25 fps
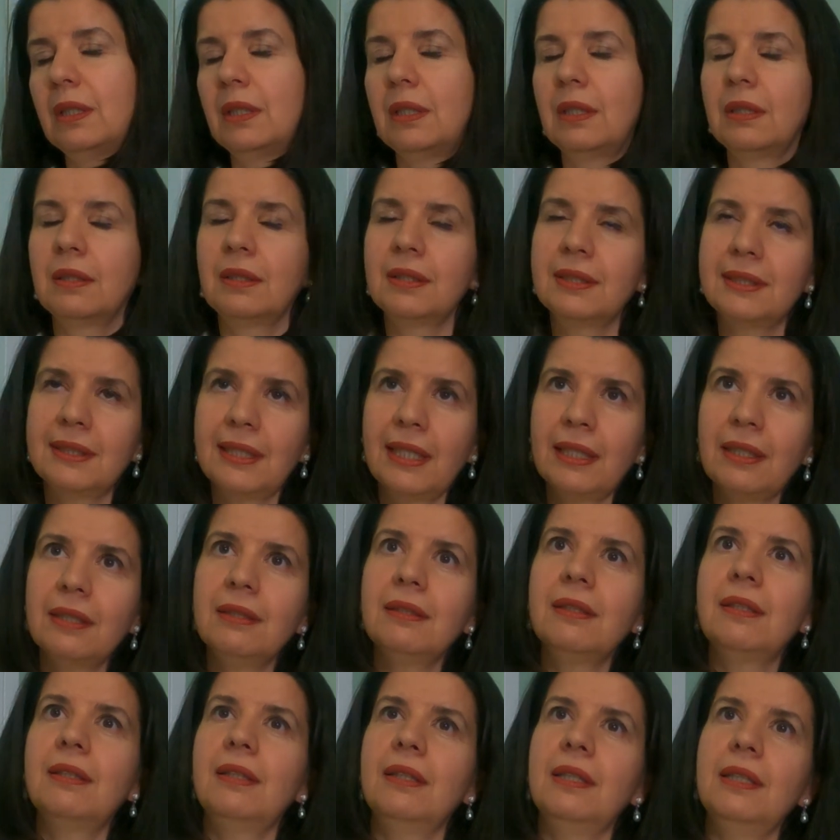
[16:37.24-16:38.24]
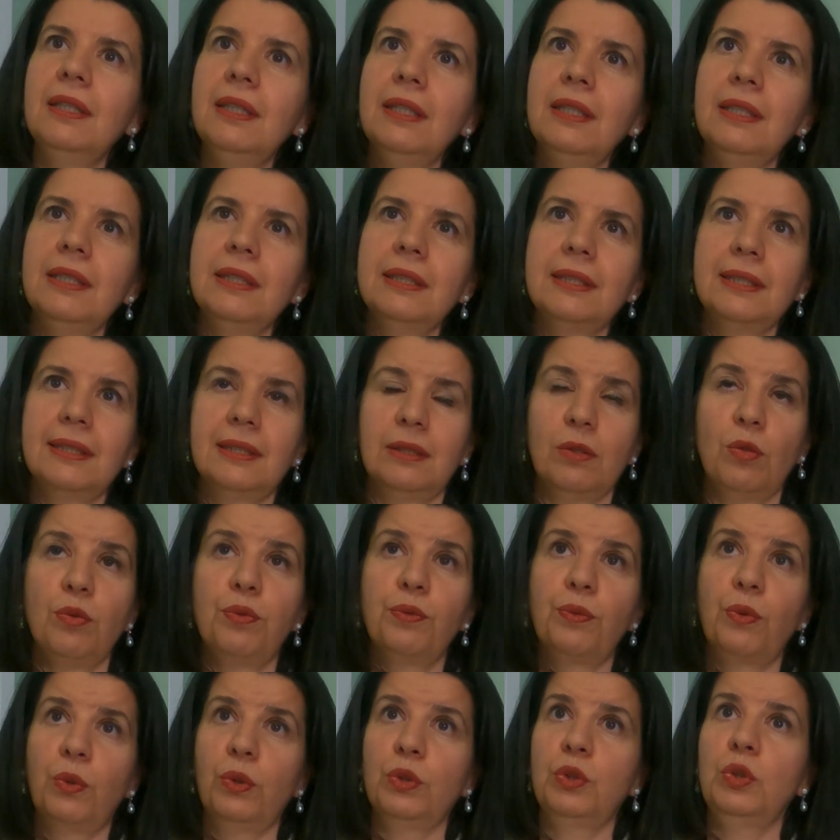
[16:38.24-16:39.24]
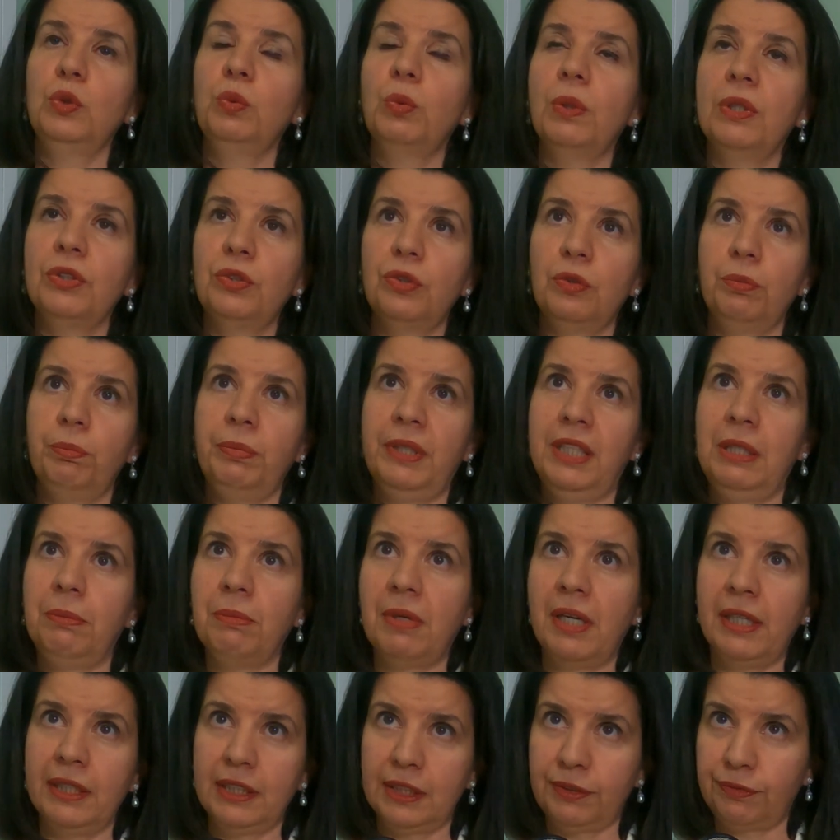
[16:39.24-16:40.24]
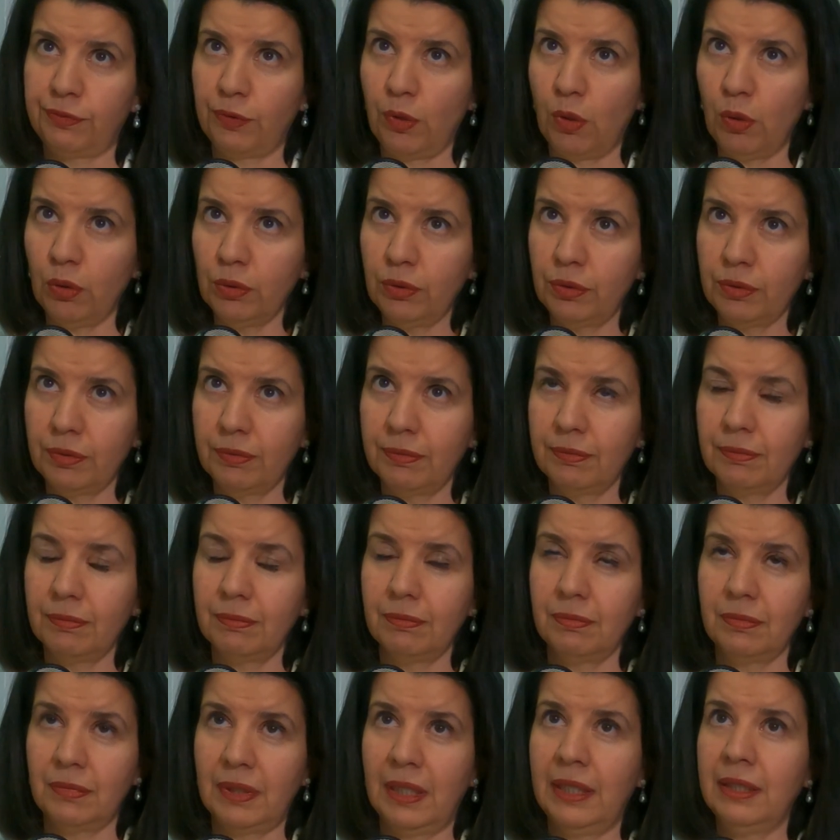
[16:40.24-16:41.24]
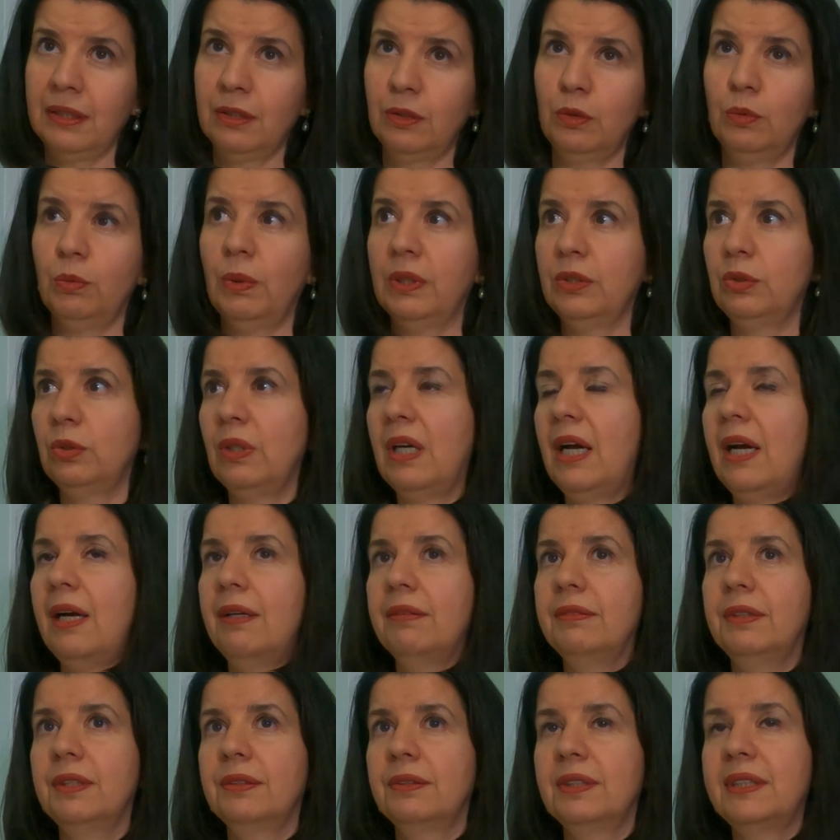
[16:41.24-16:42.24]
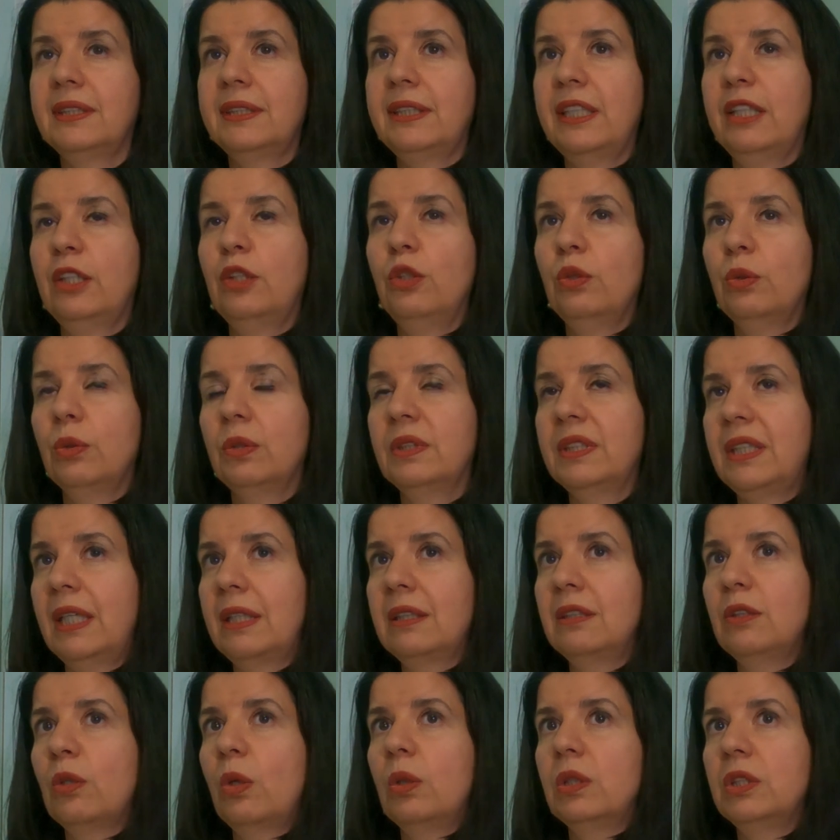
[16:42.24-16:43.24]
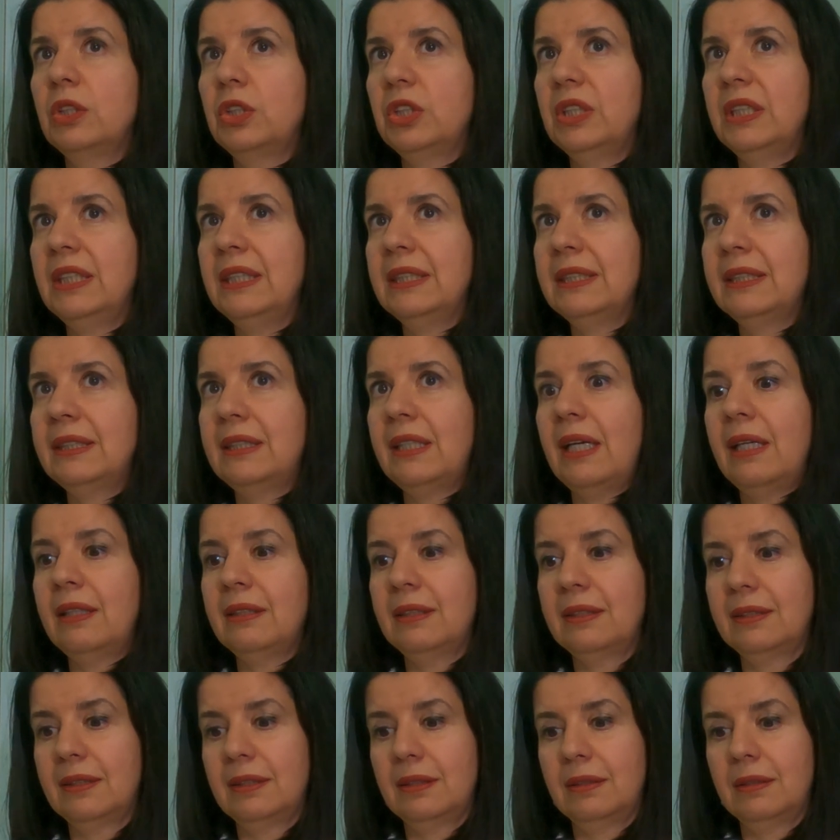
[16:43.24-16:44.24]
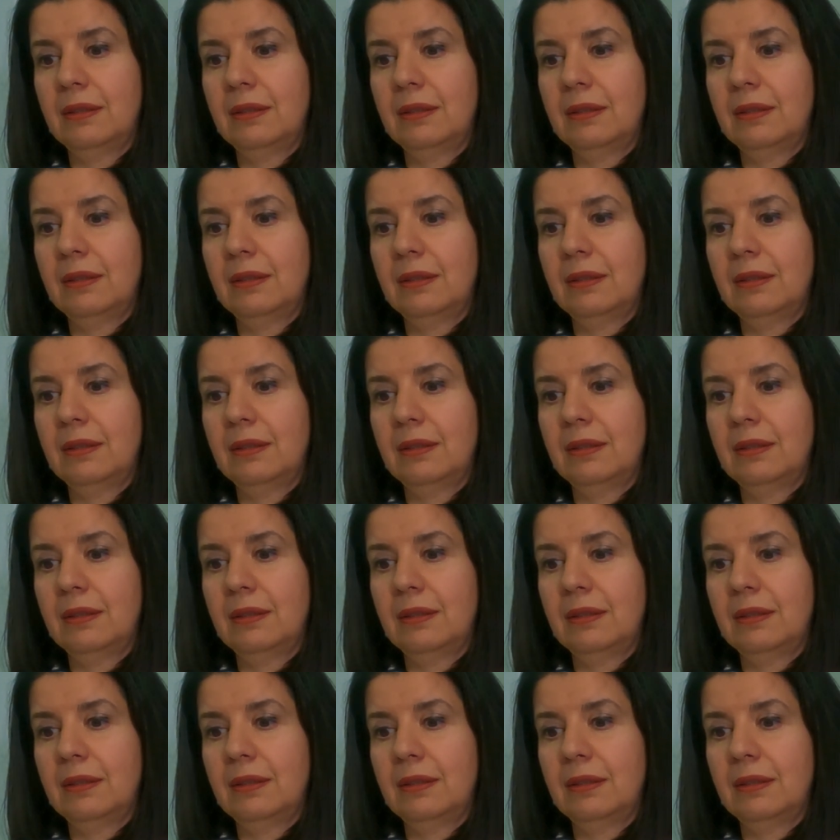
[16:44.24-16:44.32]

The second thing is, of course, you want to minimize fraud, right? You want to have the secure technologies that,